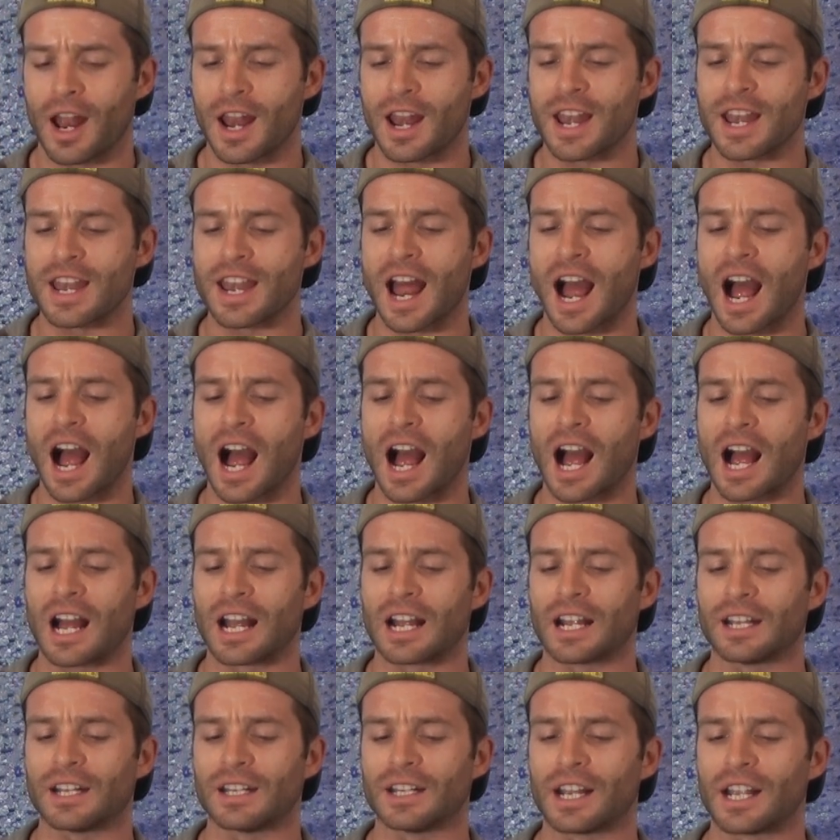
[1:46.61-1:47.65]

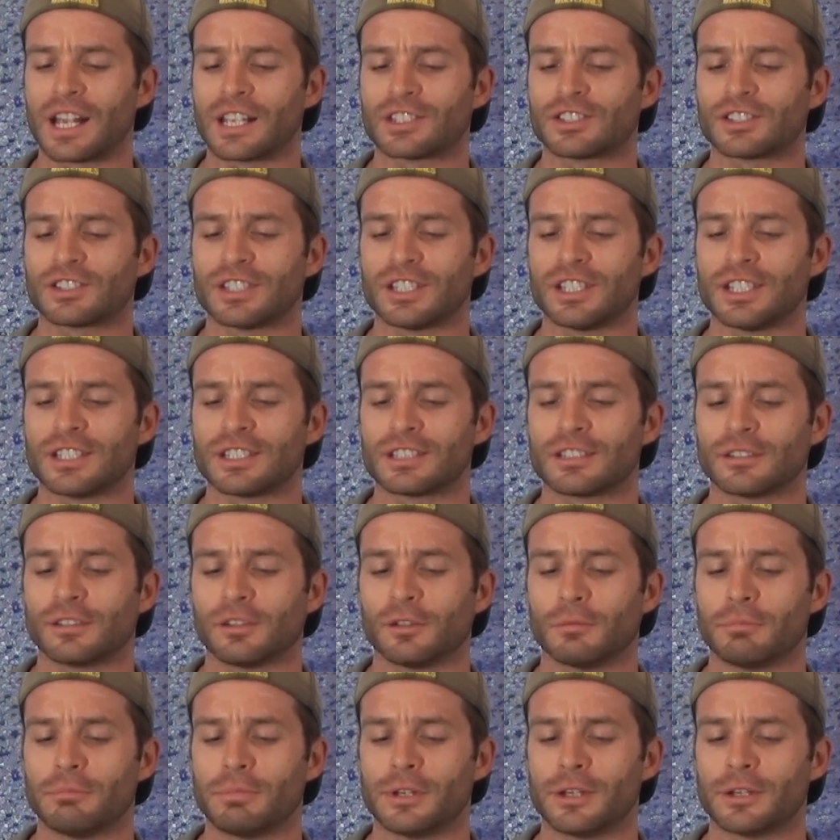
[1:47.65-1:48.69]

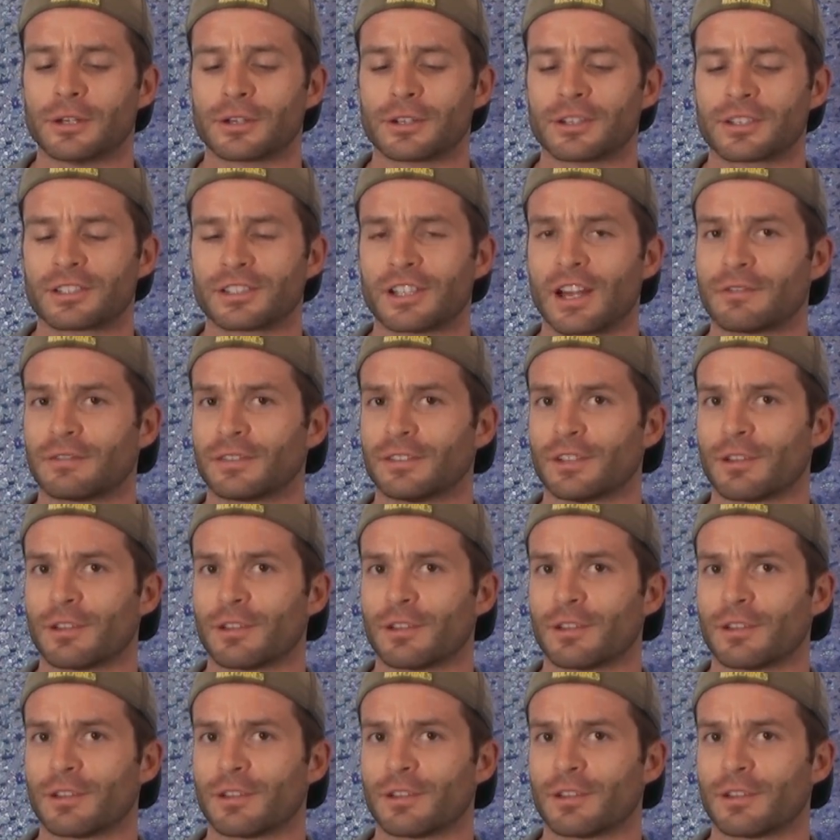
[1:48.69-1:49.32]
non-seasonal beers left